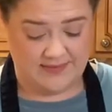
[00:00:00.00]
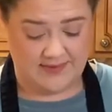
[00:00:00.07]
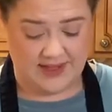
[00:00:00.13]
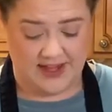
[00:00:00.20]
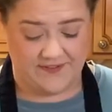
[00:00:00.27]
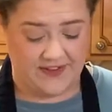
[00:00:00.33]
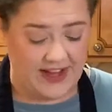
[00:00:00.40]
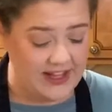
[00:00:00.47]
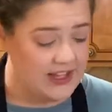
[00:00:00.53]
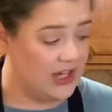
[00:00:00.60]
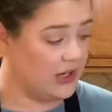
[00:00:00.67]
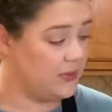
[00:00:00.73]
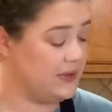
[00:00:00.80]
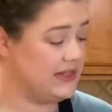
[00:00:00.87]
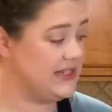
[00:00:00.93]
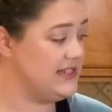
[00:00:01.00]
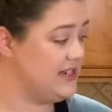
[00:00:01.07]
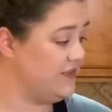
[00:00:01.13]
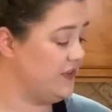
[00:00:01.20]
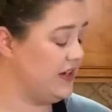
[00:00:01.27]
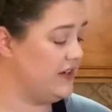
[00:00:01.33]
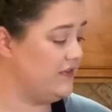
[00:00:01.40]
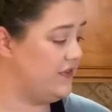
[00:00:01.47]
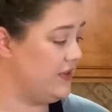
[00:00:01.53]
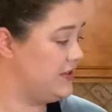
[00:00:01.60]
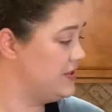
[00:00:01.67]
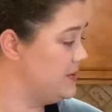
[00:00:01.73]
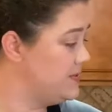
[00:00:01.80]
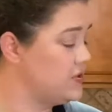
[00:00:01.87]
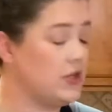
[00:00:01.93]
If I go with a different
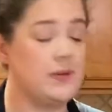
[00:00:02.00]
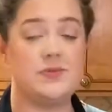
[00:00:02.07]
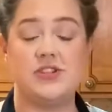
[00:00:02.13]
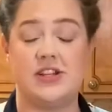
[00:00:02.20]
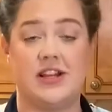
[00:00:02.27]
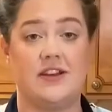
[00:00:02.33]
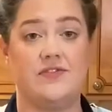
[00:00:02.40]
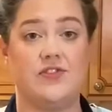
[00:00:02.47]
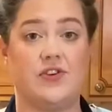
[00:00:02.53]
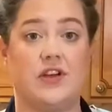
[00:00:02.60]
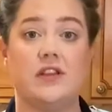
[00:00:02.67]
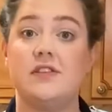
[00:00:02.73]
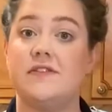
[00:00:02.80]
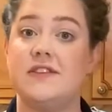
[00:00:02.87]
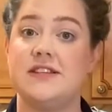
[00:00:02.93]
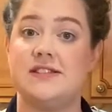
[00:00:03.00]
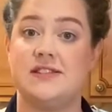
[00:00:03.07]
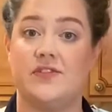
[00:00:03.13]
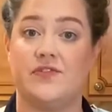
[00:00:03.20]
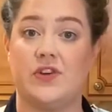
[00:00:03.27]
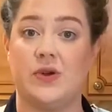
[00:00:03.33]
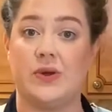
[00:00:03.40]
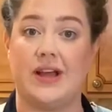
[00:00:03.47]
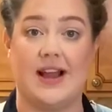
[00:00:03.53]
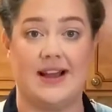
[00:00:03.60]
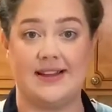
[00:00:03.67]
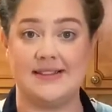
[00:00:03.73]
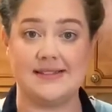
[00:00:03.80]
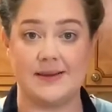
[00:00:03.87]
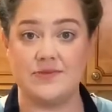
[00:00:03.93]
food subscription after all of these different
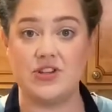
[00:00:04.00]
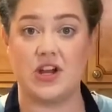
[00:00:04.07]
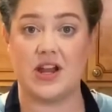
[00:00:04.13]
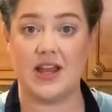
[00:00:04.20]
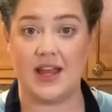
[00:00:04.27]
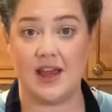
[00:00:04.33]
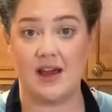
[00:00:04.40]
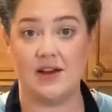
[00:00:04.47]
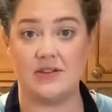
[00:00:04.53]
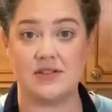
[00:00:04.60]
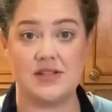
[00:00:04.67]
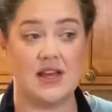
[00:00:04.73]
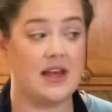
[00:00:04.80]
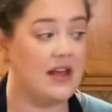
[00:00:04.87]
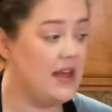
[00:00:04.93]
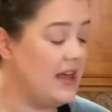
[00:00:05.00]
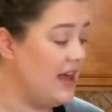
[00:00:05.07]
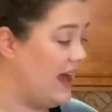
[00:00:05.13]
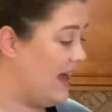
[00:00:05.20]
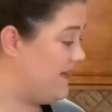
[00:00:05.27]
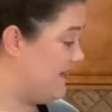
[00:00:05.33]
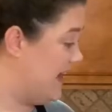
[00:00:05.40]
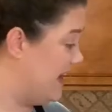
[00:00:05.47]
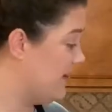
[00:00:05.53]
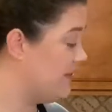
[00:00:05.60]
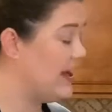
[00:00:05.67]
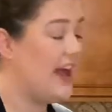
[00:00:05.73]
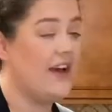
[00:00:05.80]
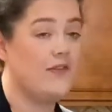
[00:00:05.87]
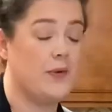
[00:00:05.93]
kinds I'm trying out, and they
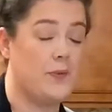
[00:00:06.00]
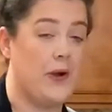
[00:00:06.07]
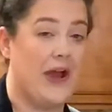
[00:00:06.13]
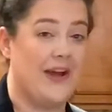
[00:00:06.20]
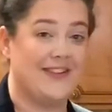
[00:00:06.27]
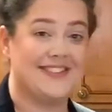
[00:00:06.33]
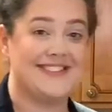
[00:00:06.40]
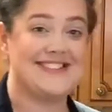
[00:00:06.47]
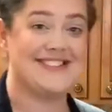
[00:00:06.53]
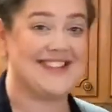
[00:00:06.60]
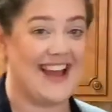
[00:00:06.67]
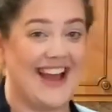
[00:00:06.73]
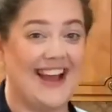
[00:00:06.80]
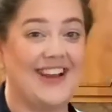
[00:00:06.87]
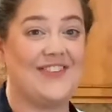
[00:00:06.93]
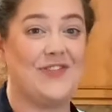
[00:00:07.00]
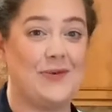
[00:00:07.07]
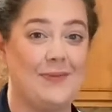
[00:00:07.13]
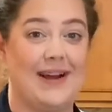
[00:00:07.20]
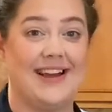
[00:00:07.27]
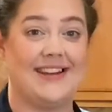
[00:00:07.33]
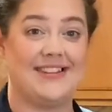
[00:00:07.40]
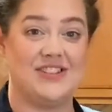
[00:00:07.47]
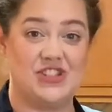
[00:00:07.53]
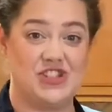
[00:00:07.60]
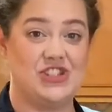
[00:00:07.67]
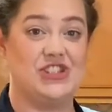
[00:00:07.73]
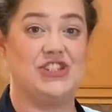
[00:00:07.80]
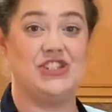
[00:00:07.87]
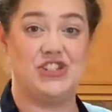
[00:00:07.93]
don't have a brown sack for my
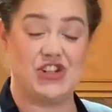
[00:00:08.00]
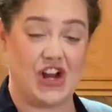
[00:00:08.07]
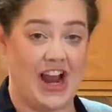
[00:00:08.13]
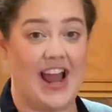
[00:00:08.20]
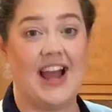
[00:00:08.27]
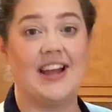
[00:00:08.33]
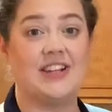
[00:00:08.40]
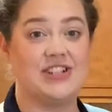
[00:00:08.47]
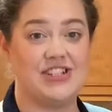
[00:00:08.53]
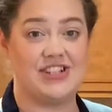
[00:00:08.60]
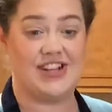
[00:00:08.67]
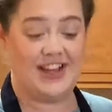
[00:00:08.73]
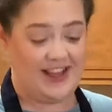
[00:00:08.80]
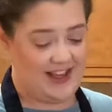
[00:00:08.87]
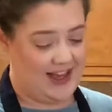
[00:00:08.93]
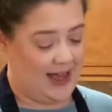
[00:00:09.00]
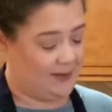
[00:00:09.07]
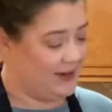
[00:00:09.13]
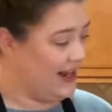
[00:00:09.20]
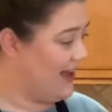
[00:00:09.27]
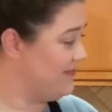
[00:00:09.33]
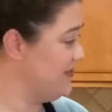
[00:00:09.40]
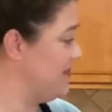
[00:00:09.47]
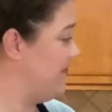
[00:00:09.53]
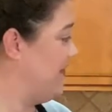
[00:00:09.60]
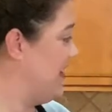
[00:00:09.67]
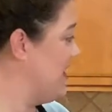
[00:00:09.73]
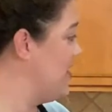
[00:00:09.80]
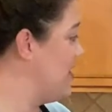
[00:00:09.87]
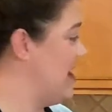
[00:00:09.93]
trash, I'm gonna have to
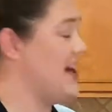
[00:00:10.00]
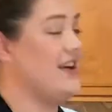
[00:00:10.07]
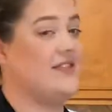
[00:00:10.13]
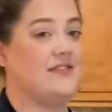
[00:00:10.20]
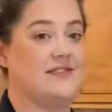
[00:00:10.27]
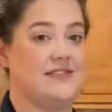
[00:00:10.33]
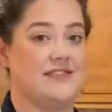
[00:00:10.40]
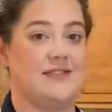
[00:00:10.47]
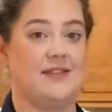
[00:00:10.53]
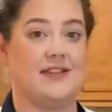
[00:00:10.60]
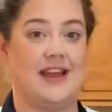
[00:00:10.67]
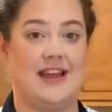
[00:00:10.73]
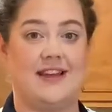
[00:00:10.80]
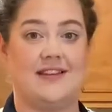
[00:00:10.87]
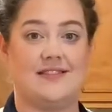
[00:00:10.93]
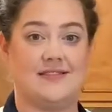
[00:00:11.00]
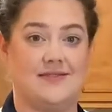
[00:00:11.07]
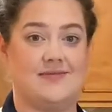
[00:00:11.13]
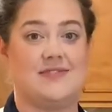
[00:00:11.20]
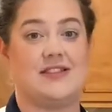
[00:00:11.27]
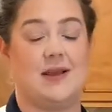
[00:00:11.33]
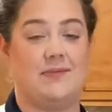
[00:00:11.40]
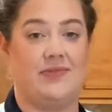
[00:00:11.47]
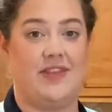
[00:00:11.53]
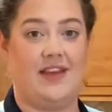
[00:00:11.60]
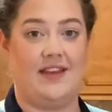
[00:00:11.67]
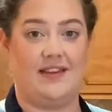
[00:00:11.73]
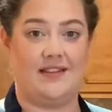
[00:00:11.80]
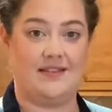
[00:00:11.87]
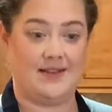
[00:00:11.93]
figure out like
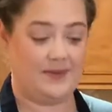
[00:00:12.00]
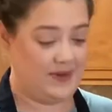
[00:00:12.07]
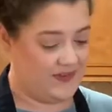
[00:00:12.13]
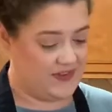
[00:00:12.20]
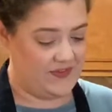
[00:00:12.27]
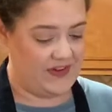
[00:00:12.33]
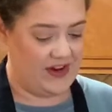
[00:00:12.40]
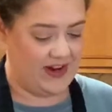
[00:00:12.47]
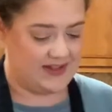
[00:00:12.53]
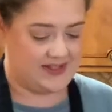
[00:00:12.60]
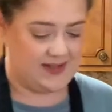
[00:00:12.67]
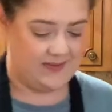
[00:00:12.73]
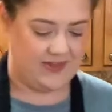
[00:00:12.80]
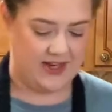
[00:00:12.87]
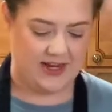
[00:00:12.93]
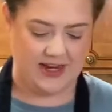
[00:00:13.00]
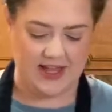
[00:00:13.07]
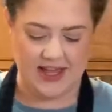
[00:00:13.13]
something. I'm gonna have to figure out something.